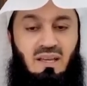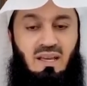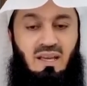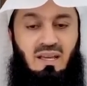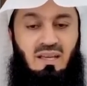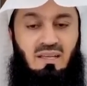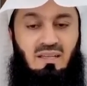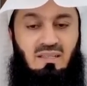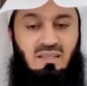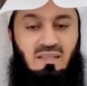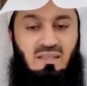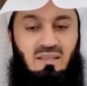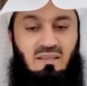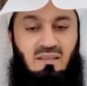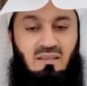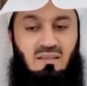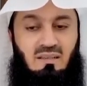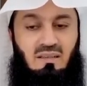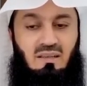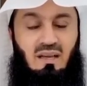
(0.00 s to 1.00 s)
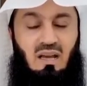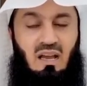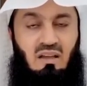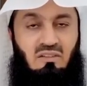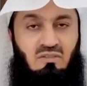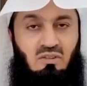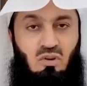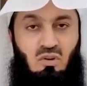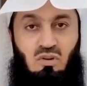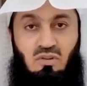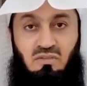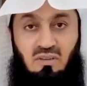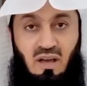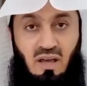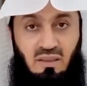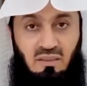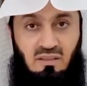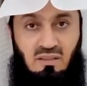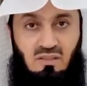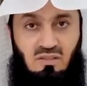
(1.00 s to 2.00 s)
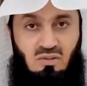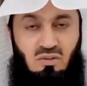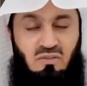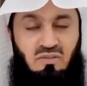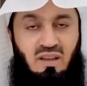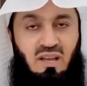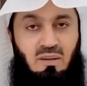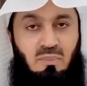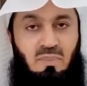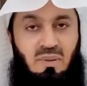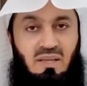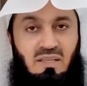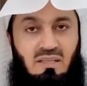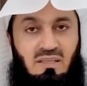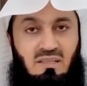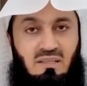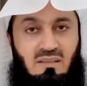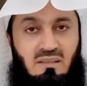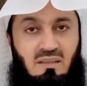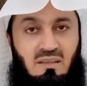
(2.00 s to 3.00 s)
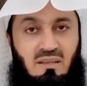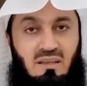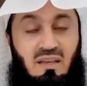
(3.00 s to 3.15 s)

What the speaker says: And I've known of others who've had pets.